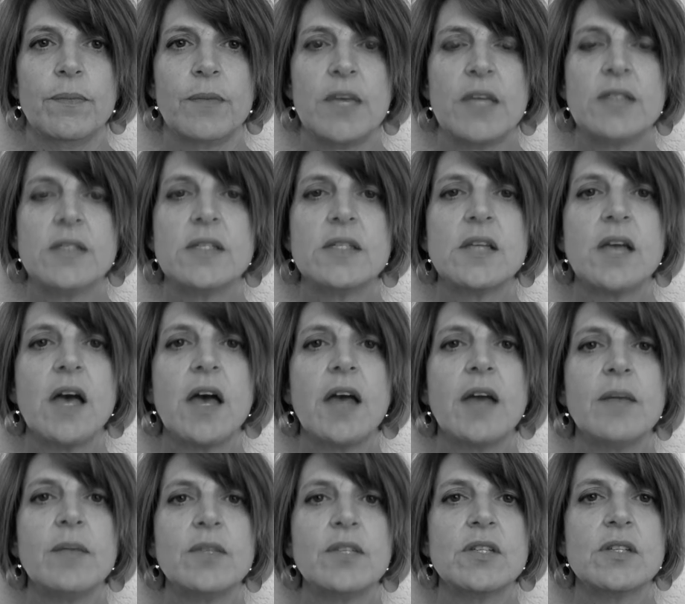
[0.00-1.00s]
It's
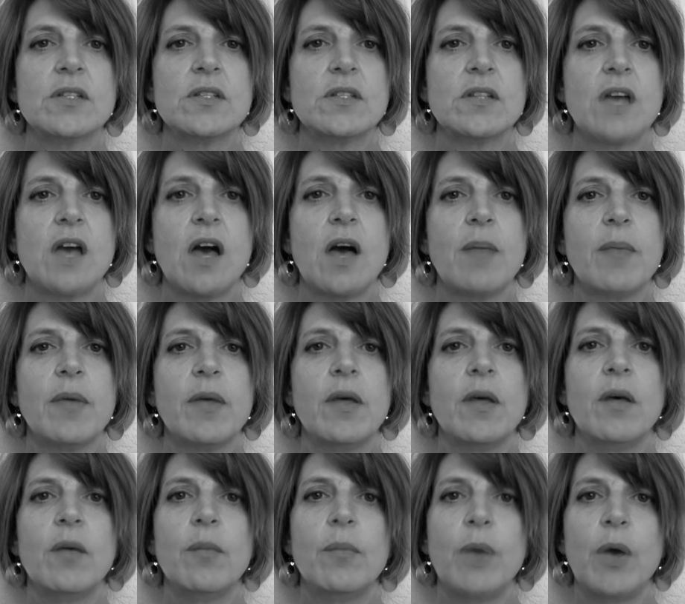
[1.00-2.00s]
time to stop
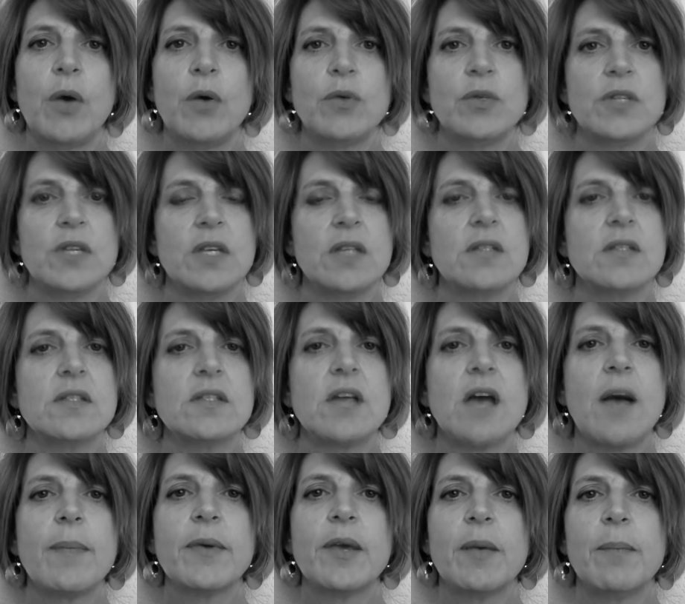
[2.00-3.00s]
posing,
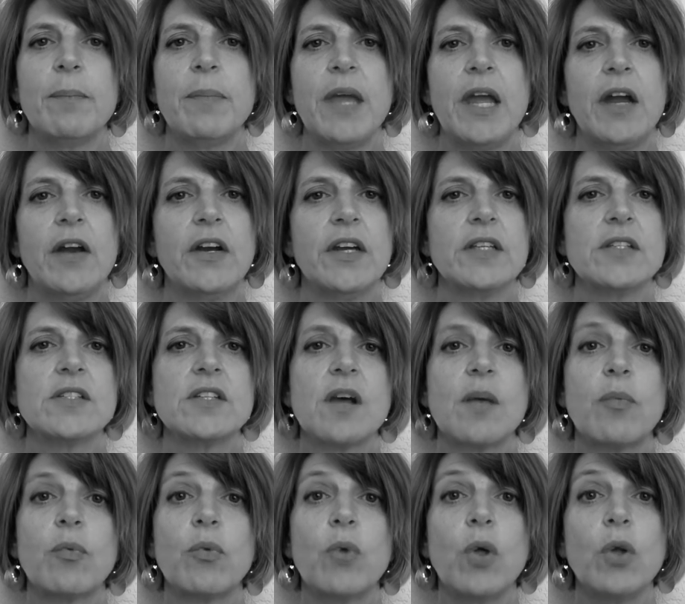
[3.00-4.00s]
stop comparing,
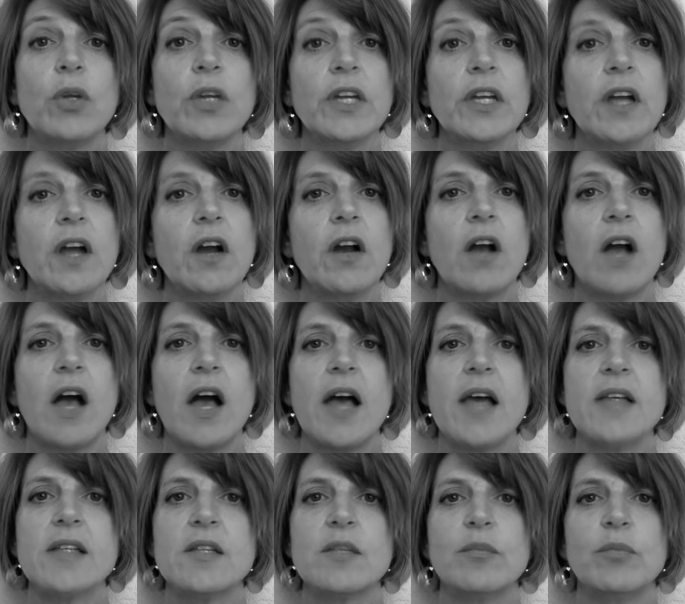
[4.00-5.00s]
stop rolling our
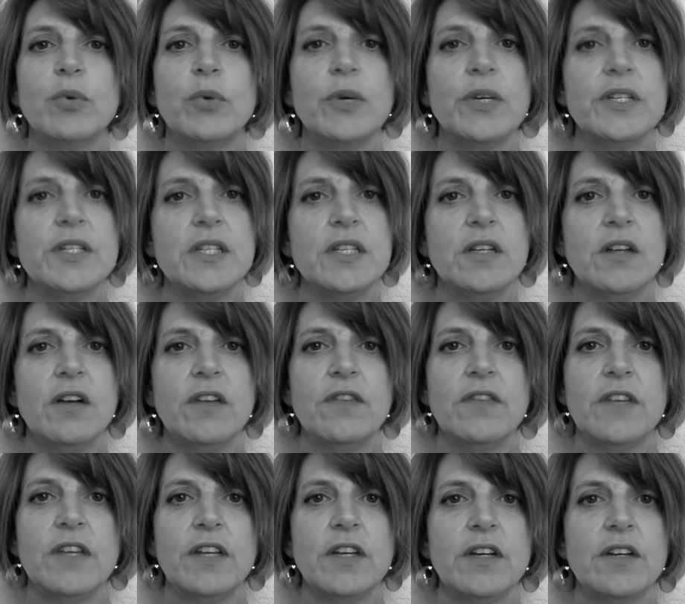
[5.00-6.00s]
eyes and pointing our
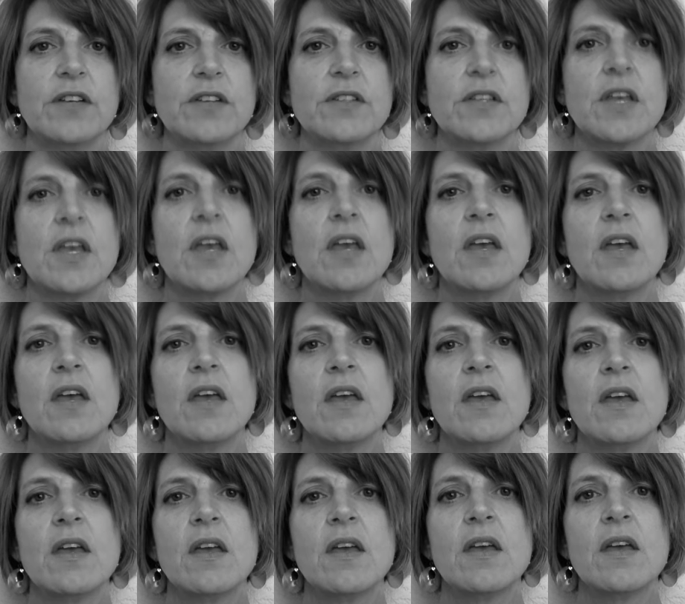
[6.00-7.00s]
fingers,
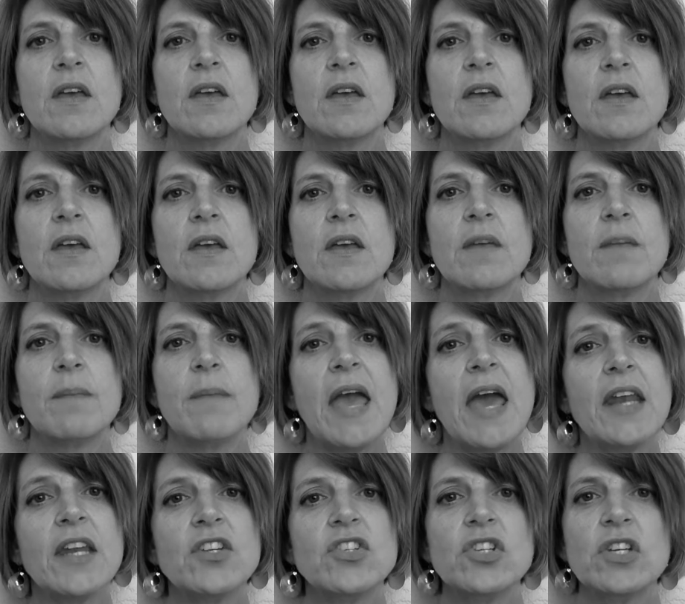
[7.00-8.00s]

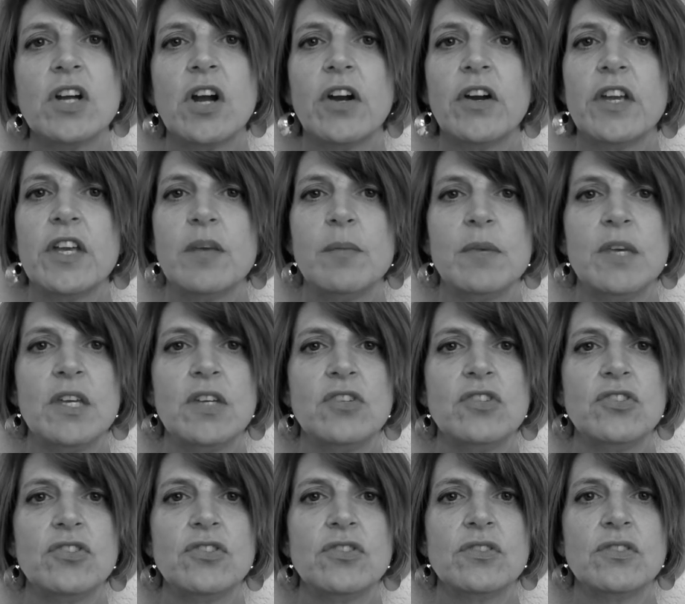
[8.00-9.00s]
managing our
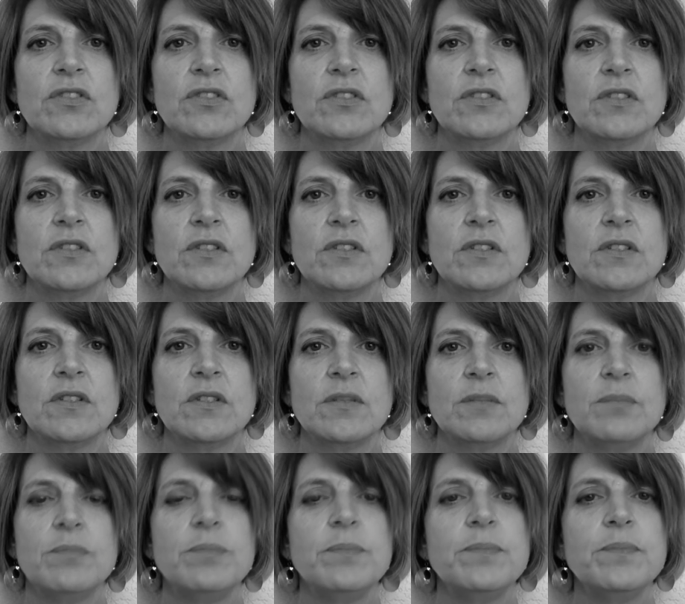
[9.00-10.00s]
image,
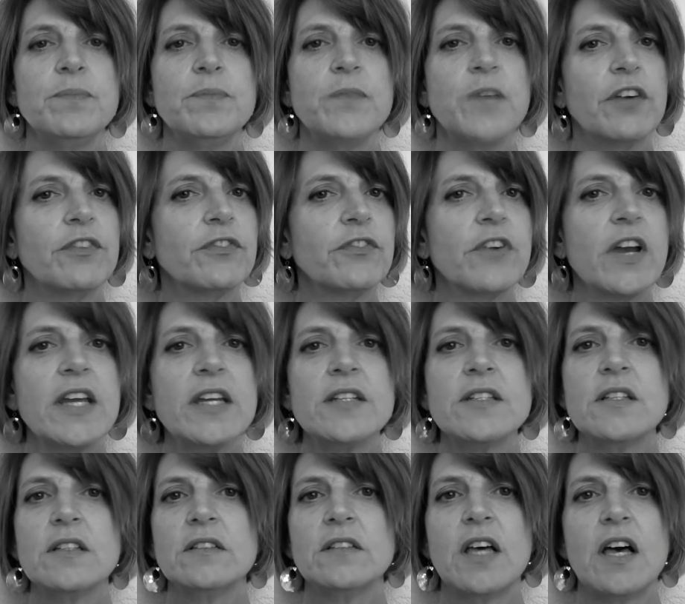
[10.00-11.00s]

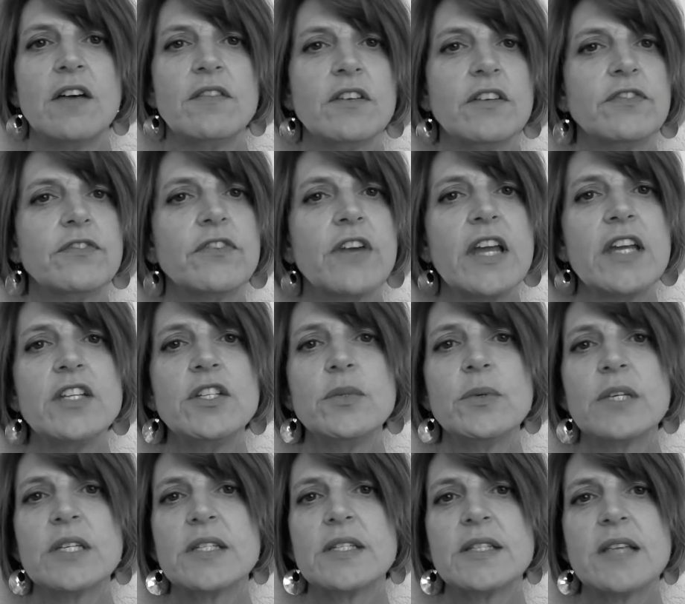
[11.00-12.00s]
afraid to love, afraid
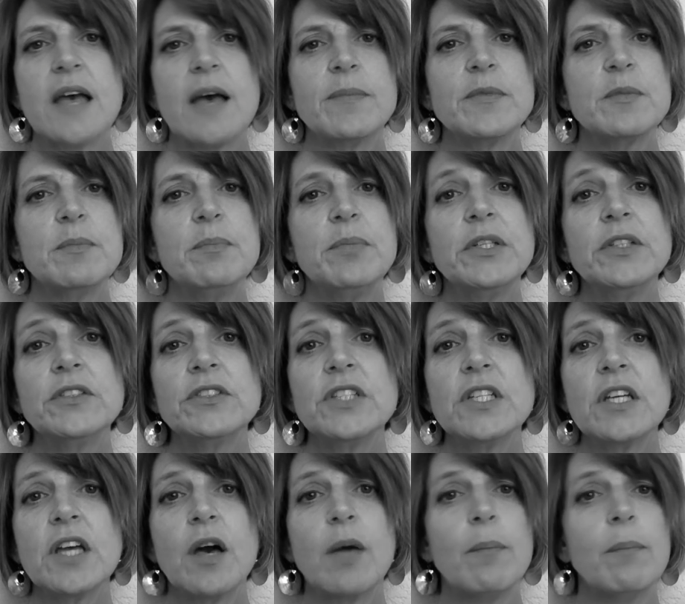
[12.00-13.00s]
to accept,
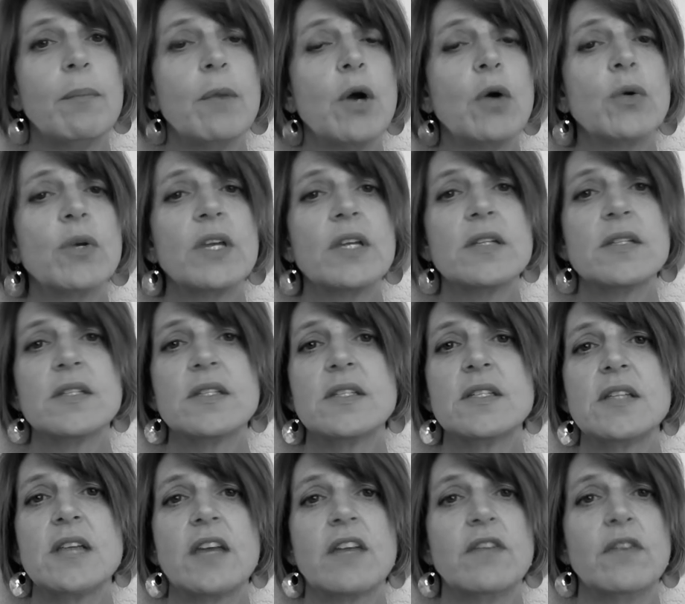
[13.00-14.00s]
building a moat
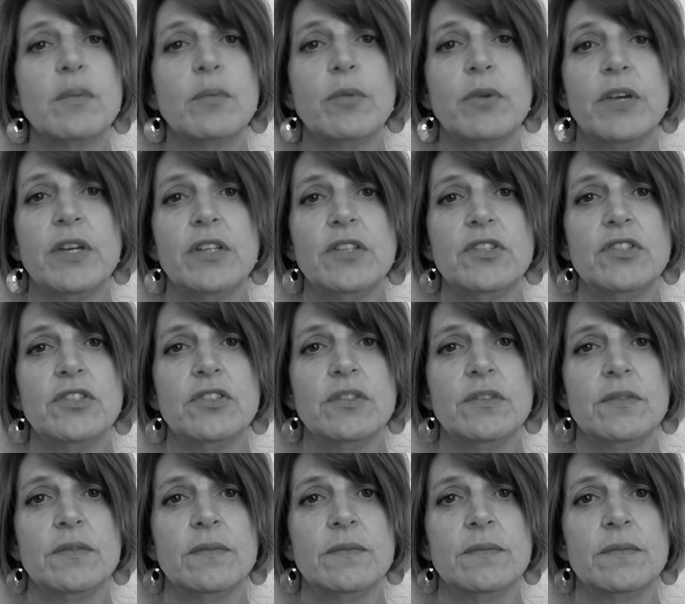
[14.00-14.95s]
instead of a bridge.